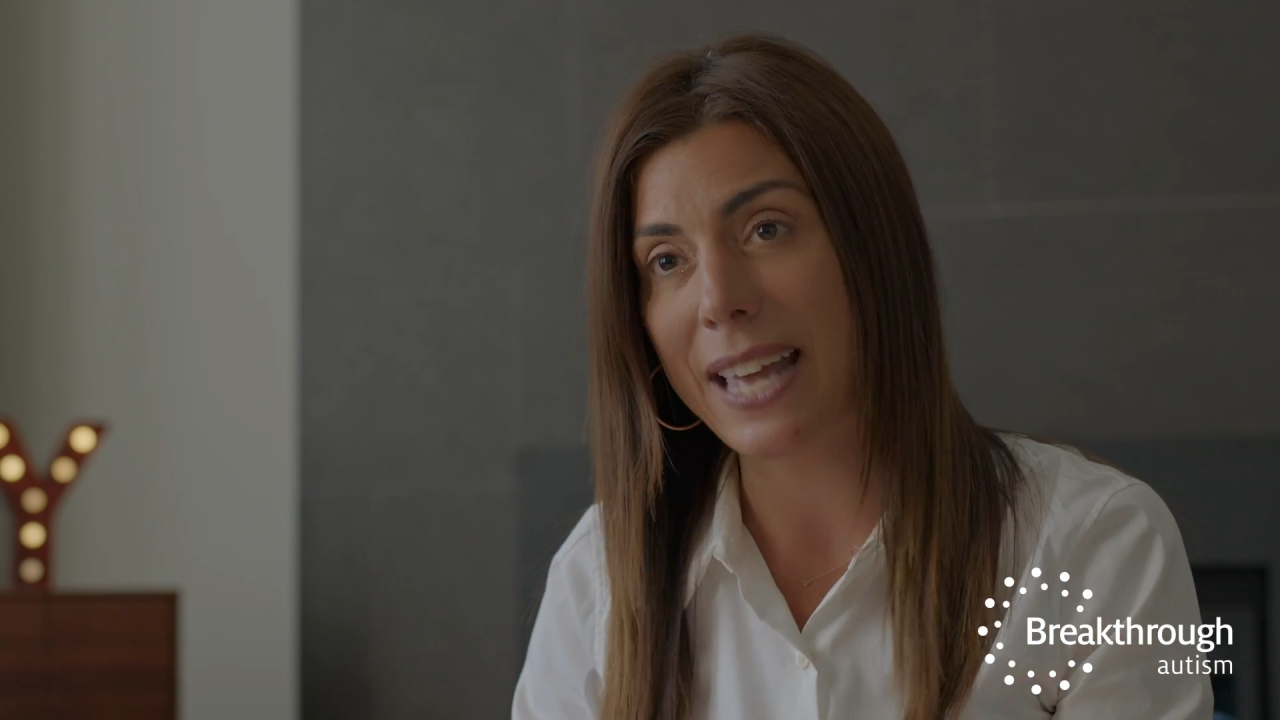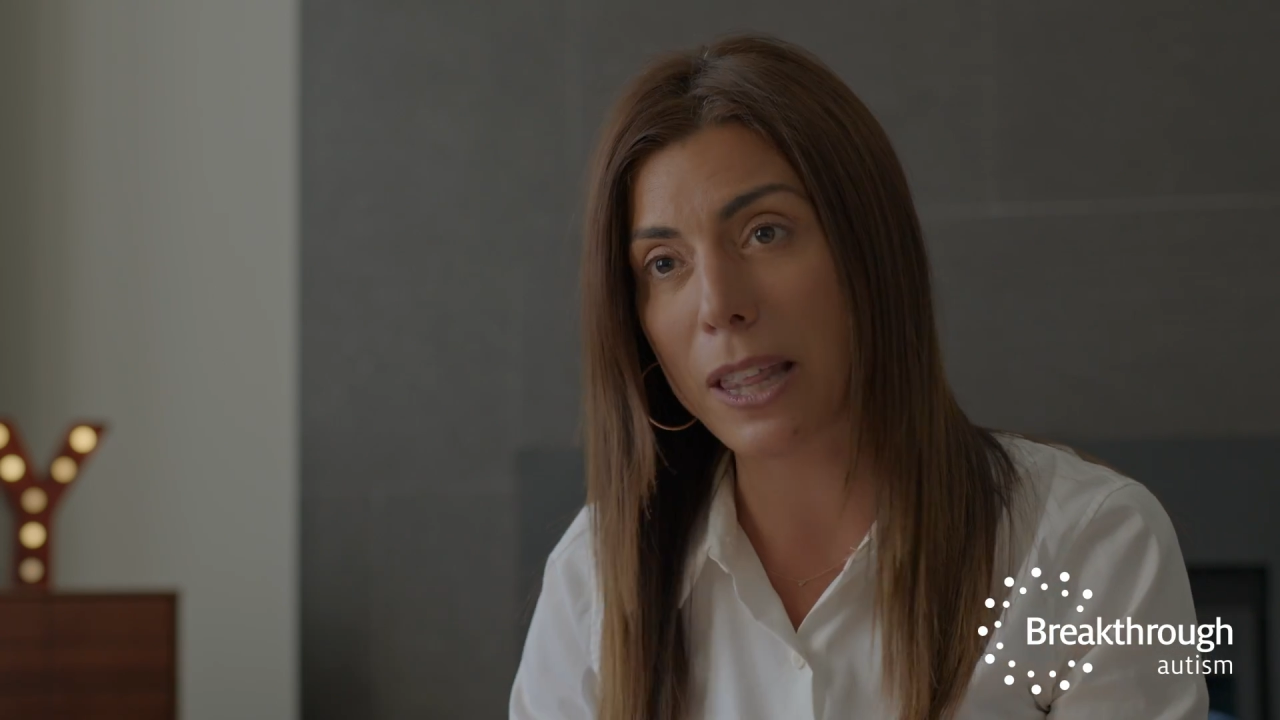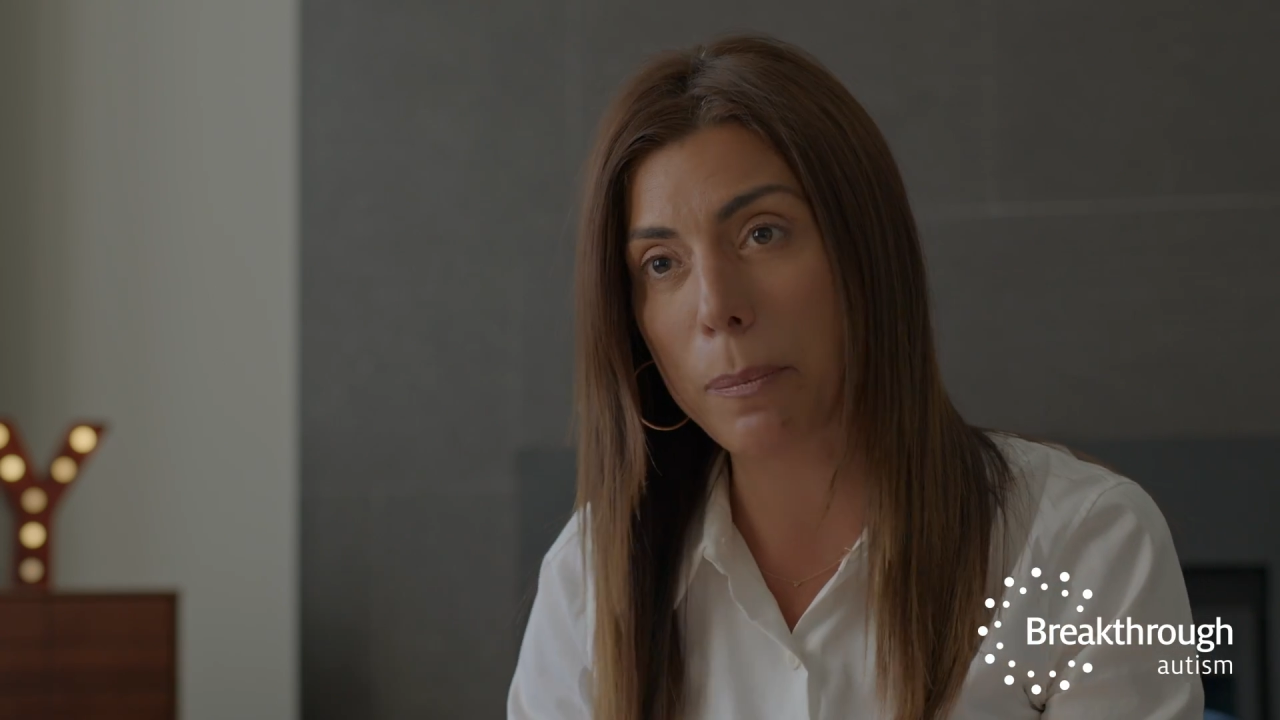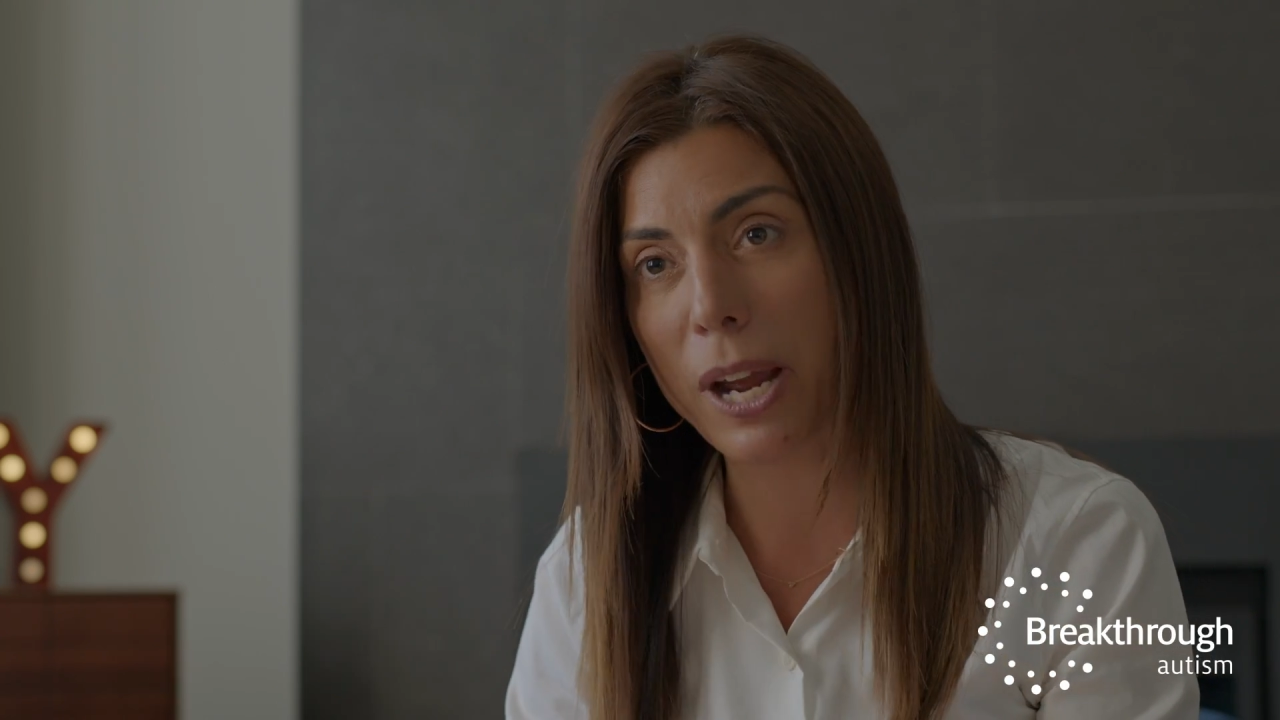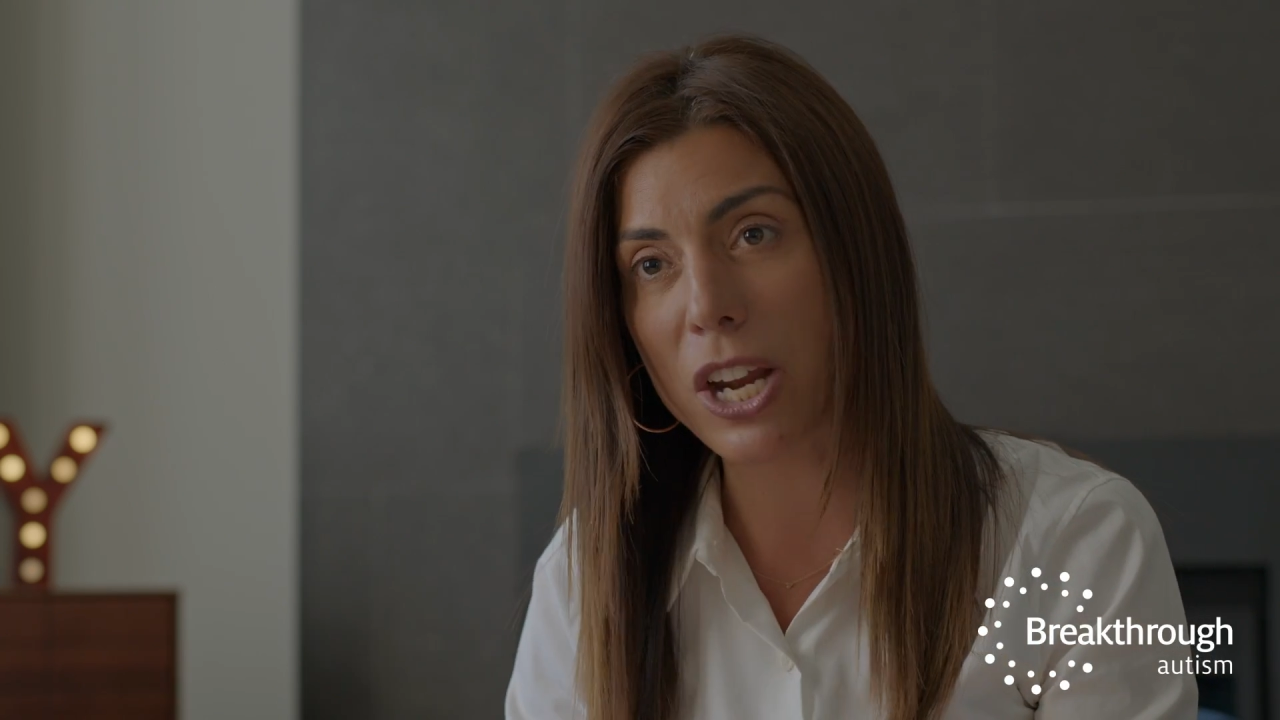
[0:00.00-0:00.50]

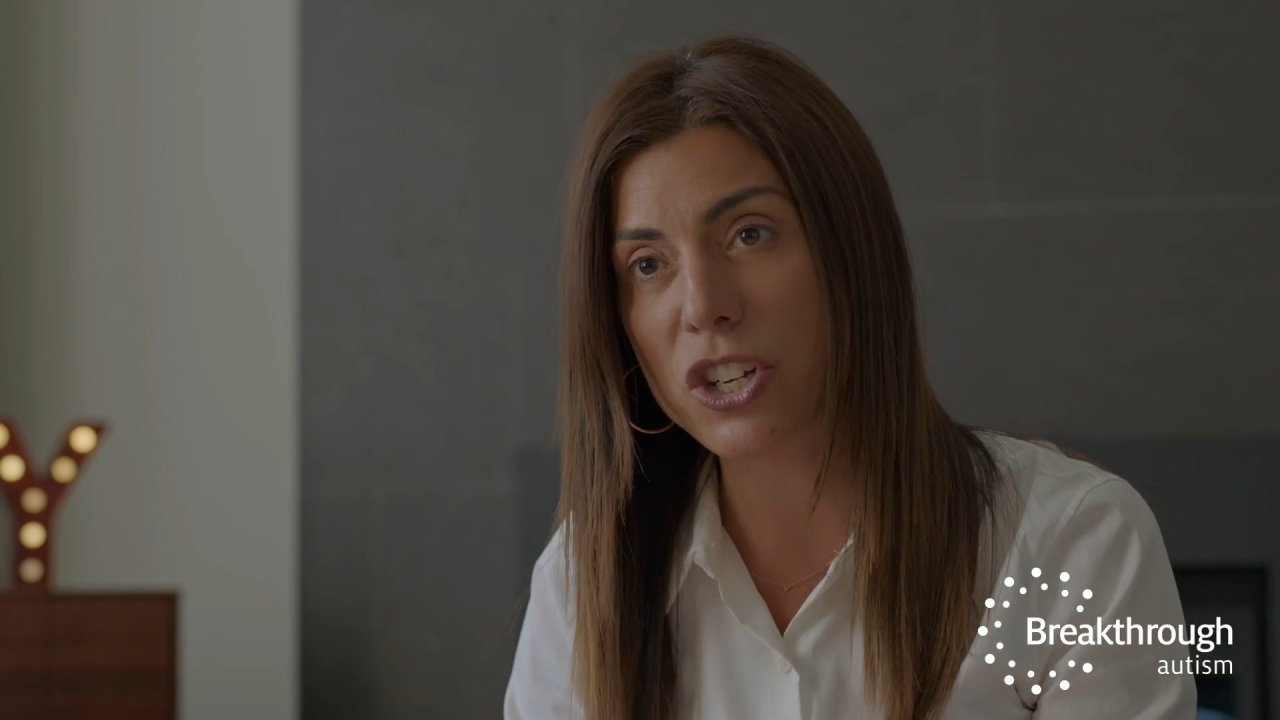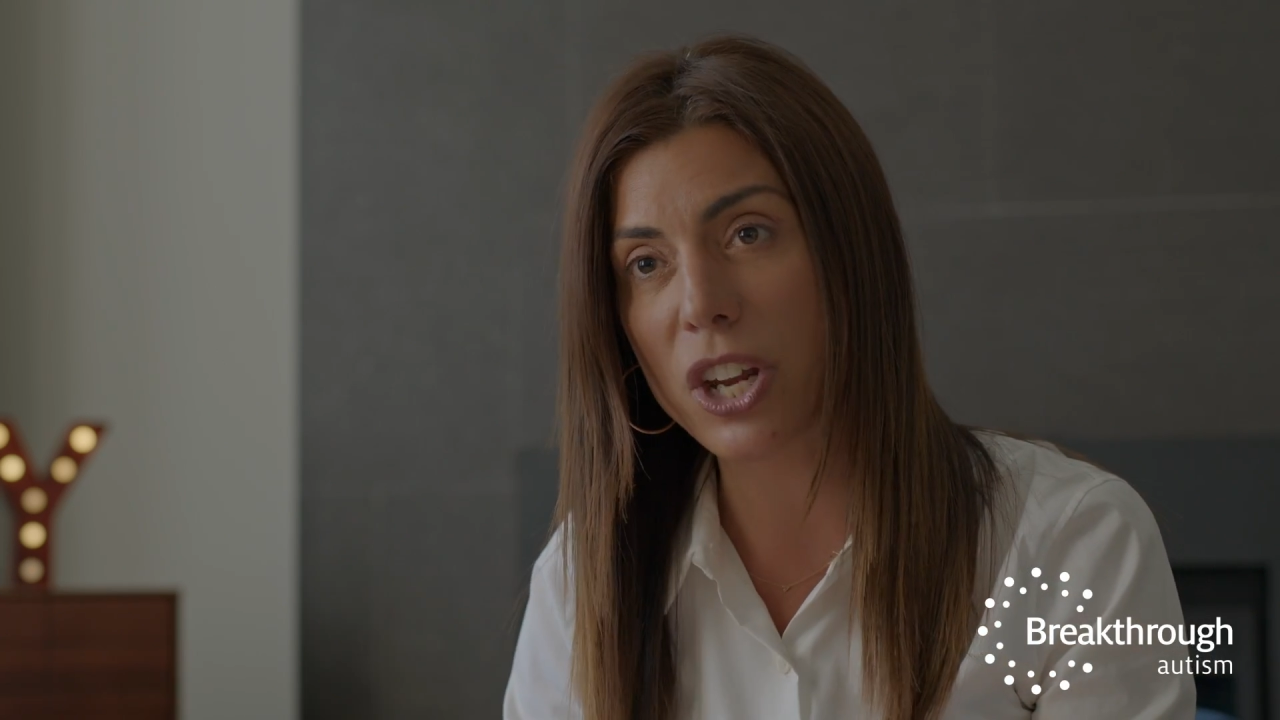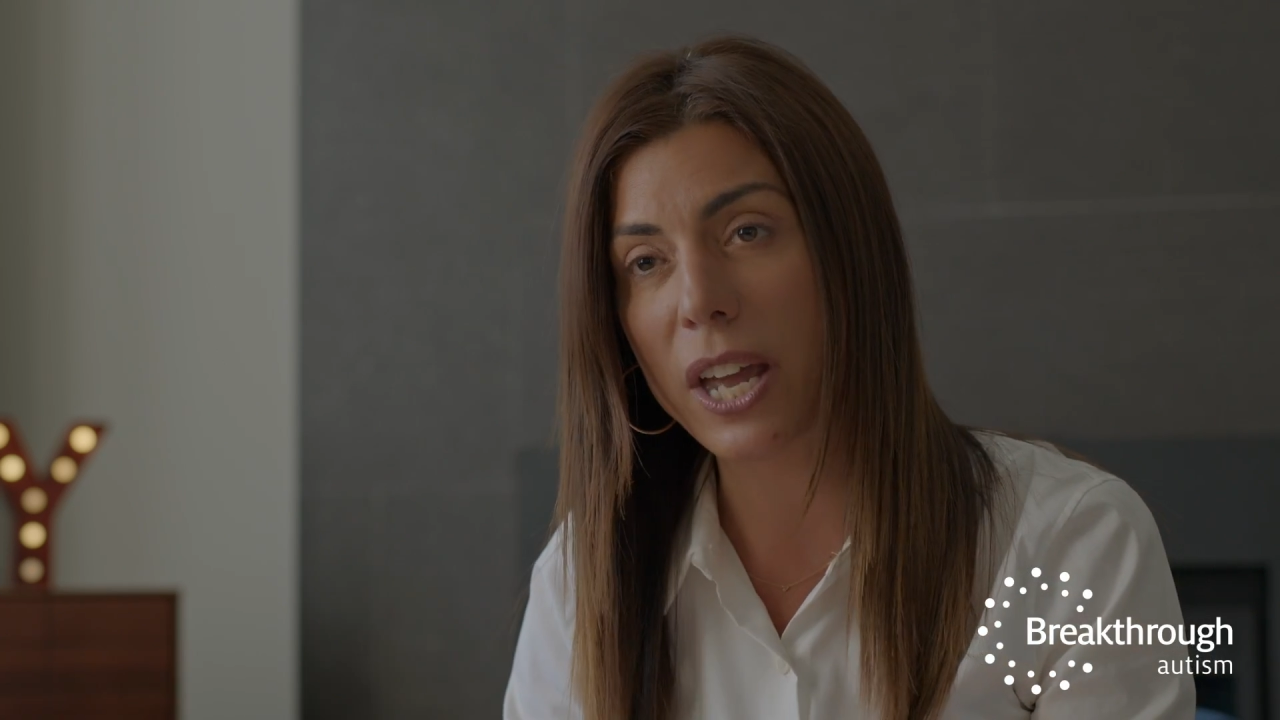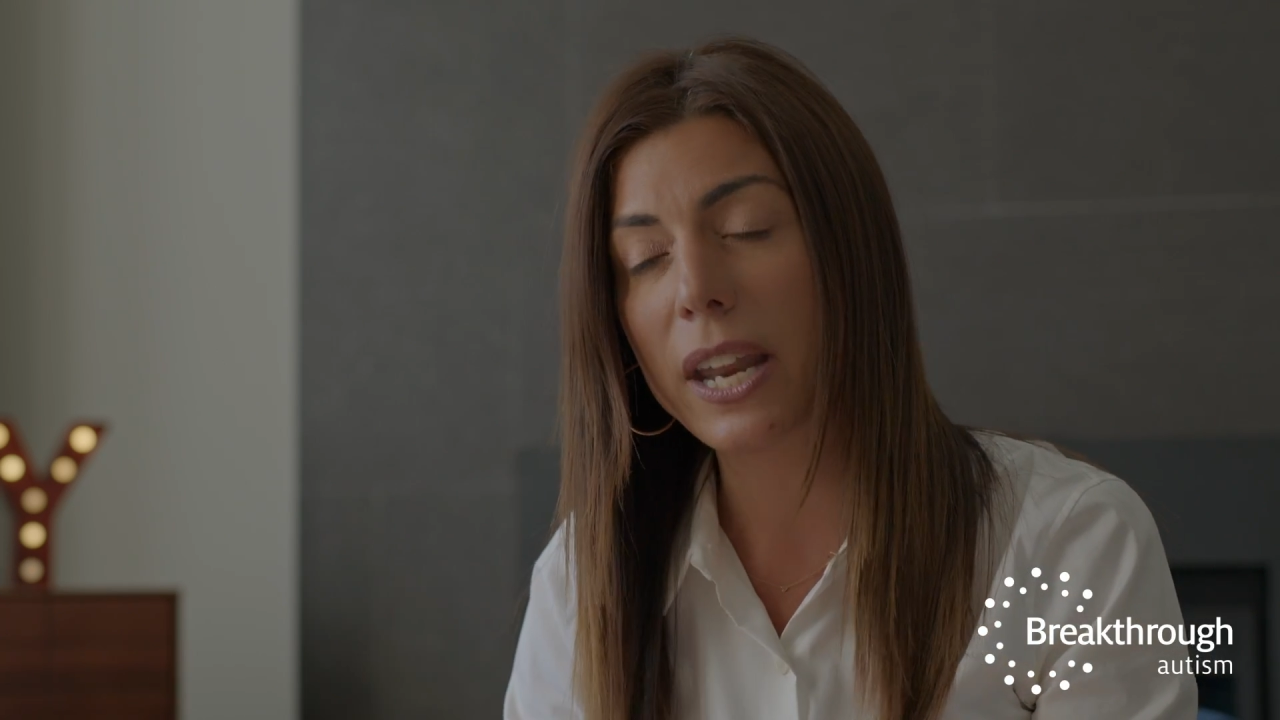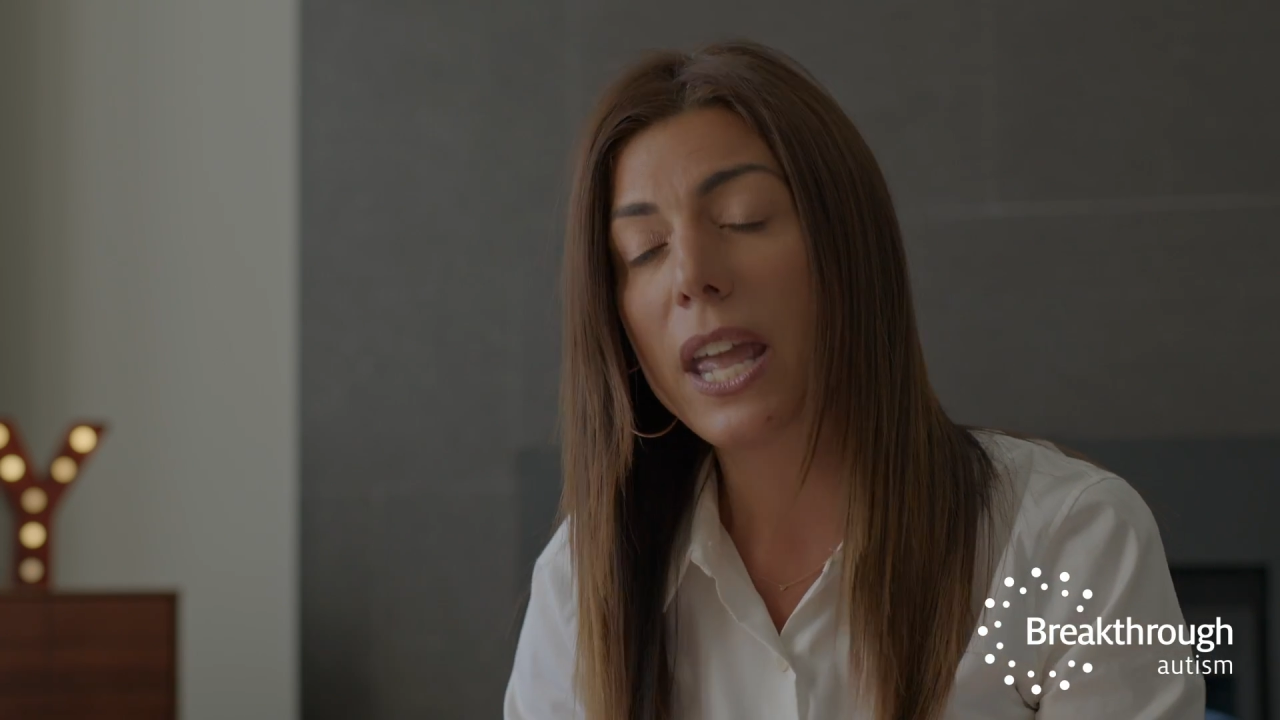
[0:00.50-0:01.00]

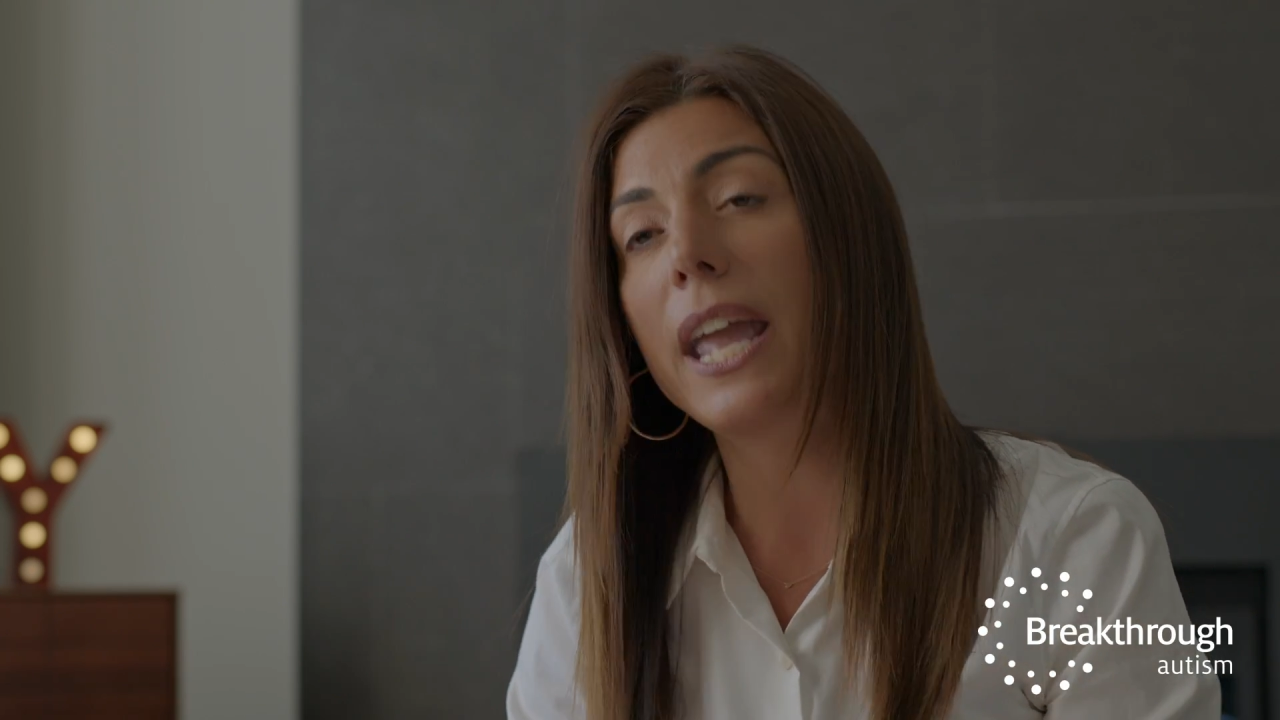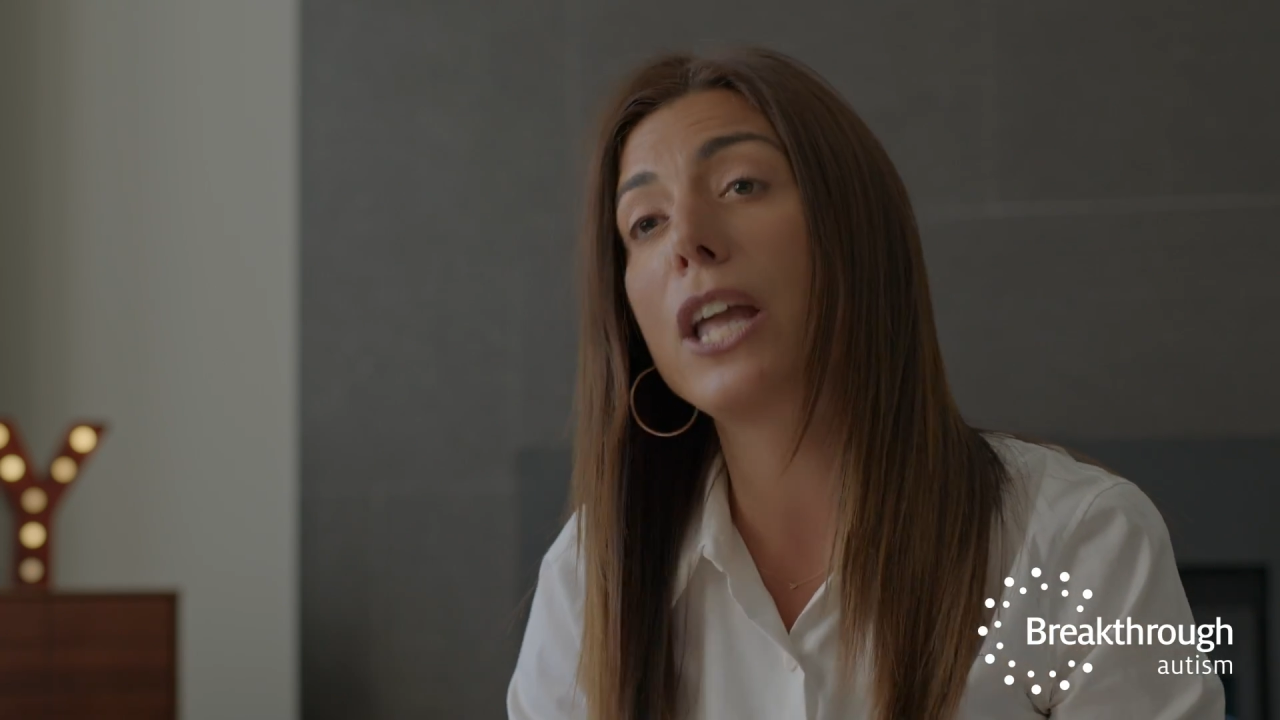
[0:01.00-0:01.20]
celebration?